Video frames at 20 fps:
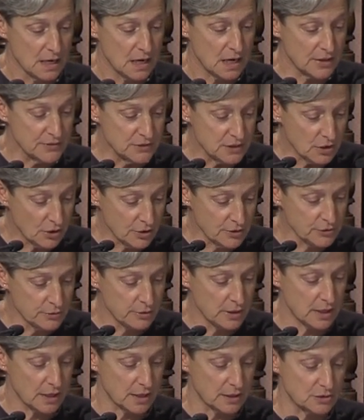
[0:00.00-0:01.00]
On the other
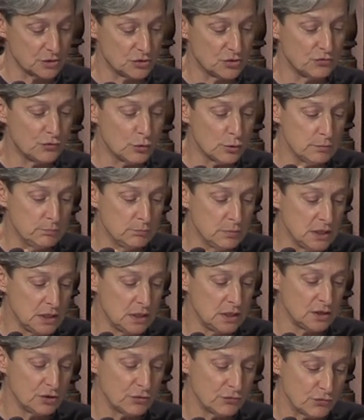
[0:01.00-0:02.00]
hand, the very
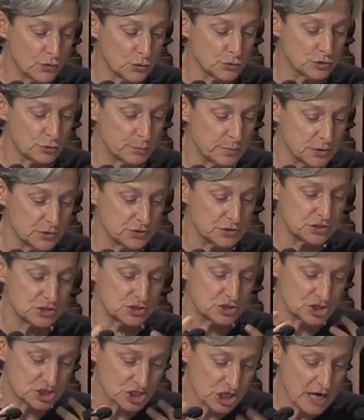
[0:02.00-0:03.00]
meaning of vulnerability
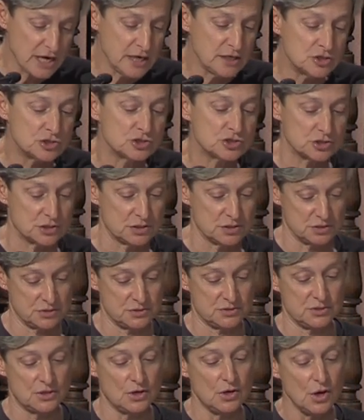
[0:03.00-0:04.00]

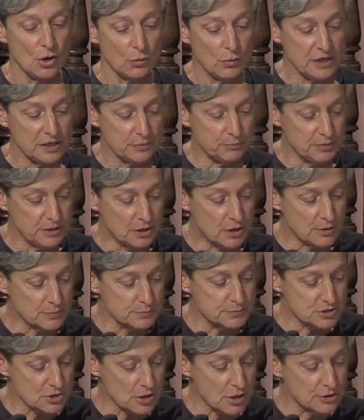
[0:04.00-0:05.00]
changes when it
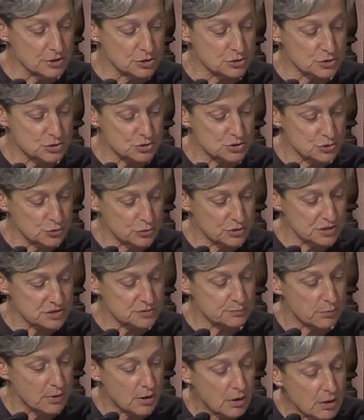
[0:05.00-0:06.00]
becomes understood
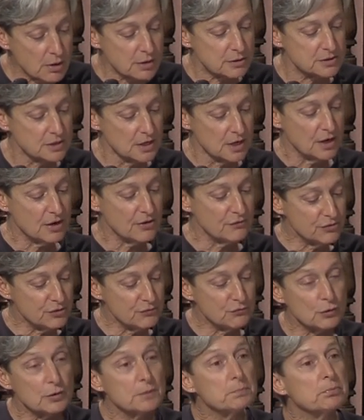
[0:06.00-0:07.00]
as part of
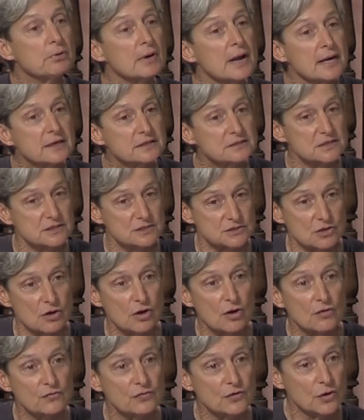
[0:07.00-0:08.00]
the very practice
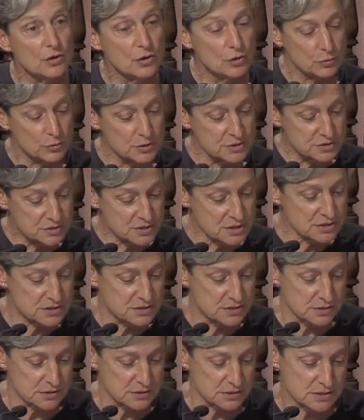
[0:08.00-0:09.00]
of
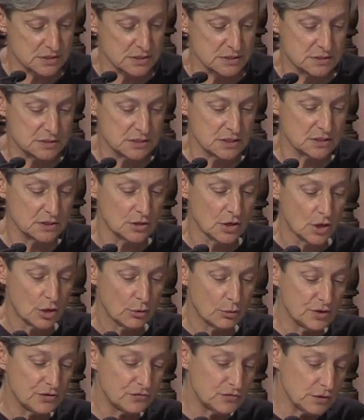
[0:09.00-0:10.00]
resistance. Indeed,
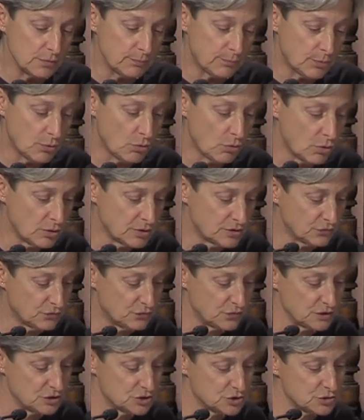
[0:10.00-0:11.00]
one of the important
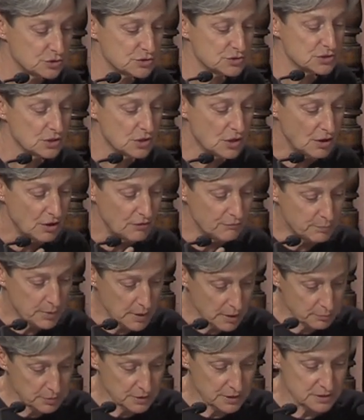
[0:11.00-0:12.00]
features of
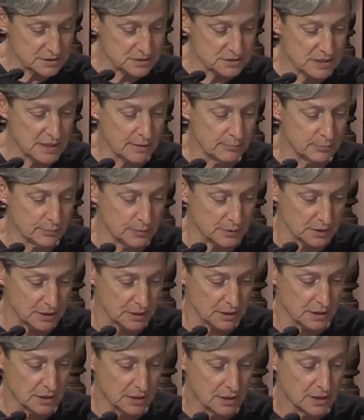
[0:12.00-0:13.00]
public
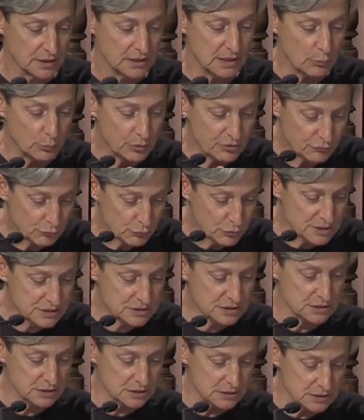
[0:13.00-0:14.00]
assembly that we've
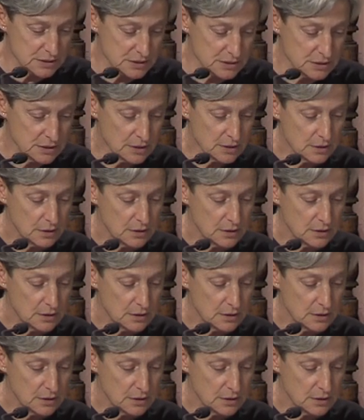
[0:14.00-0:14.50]
recently